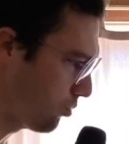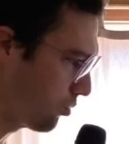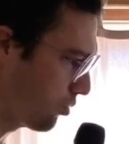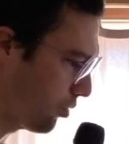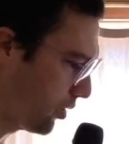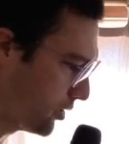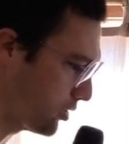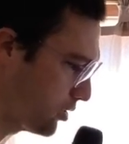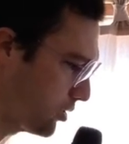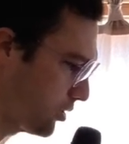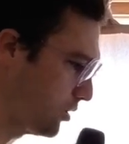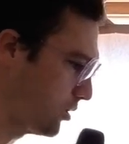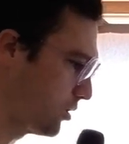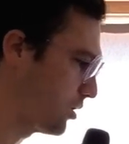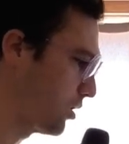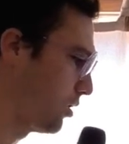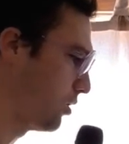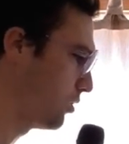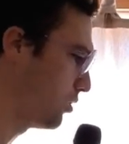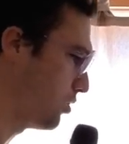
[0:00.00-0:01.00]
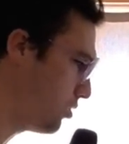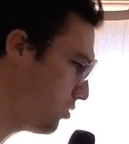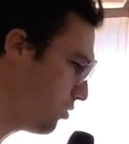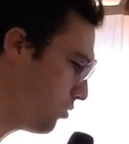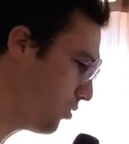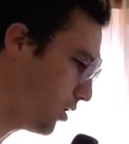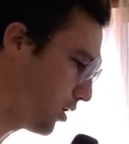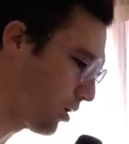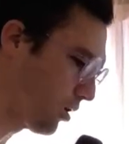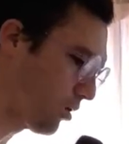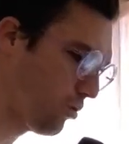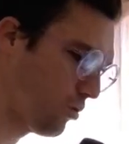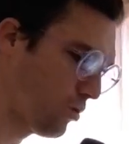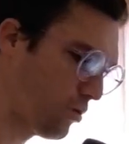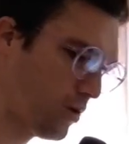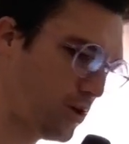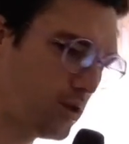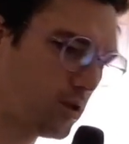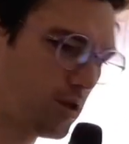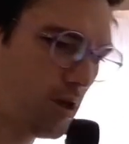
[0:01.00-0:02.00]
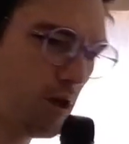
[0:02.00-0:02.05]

questions, new inquiries,